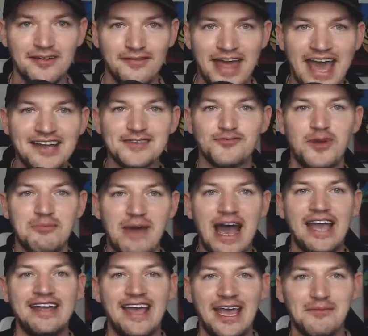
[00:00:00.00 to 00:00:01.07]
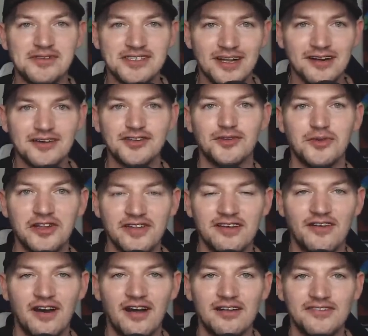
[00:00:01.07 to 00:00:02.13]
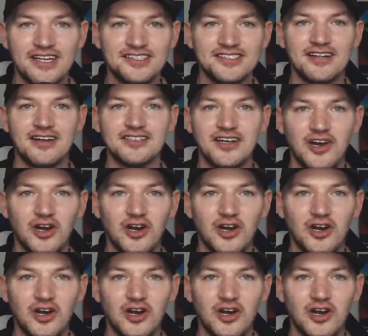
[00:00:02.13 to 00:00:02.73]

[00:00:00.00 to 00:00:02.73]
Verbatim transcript: that is when my game started to really evolve and started